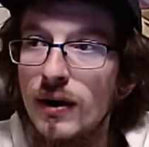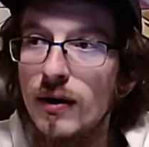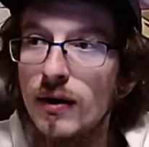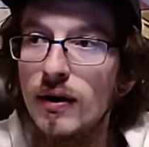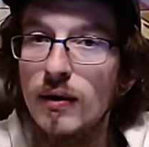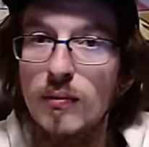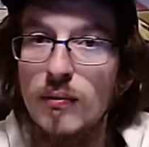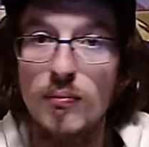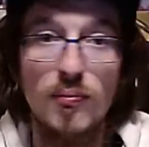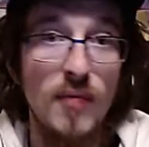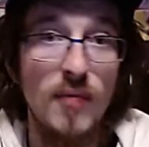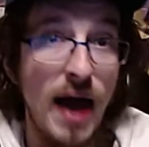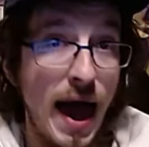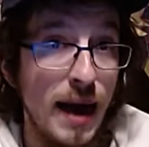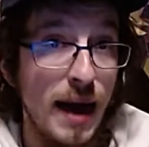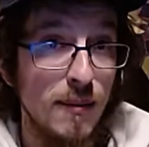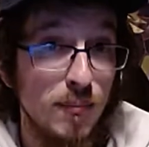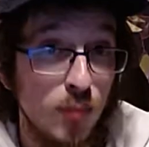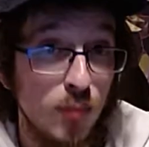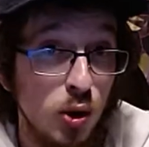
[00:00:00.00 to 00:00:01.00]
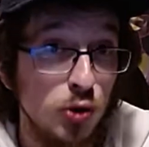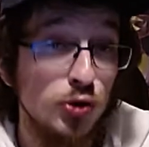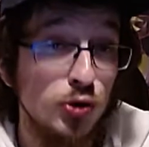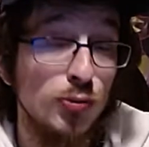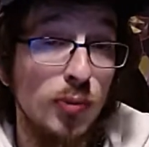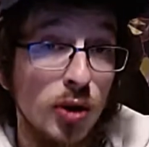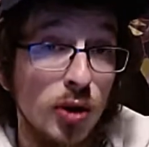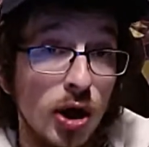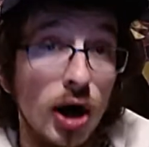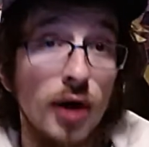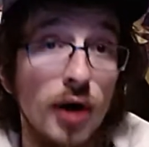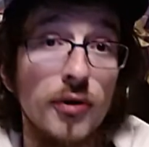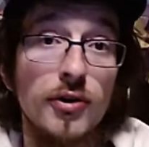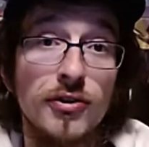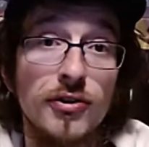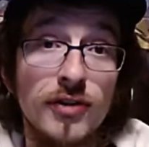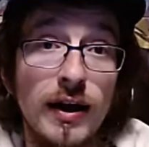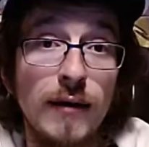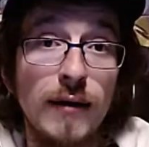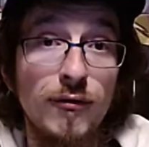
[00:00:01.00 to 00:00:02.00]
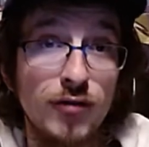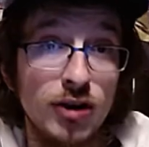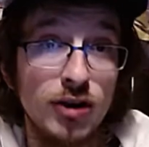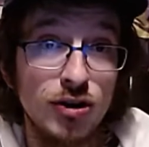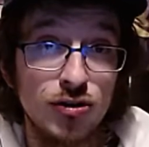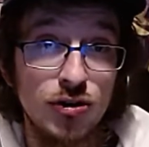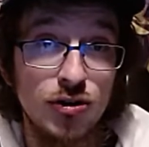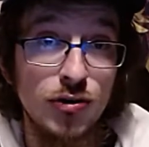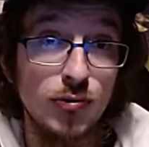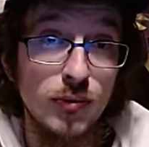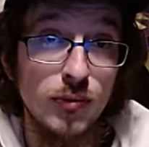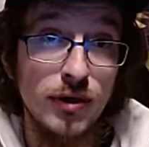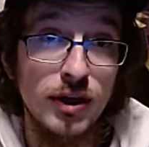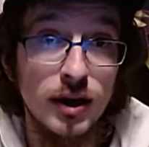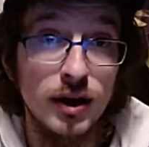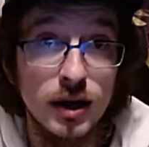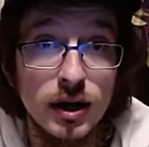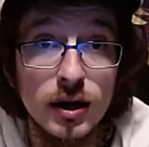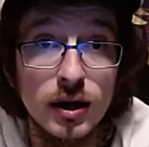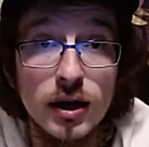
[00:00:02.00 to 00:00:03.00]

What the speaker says: and had multiple other top finishes within it,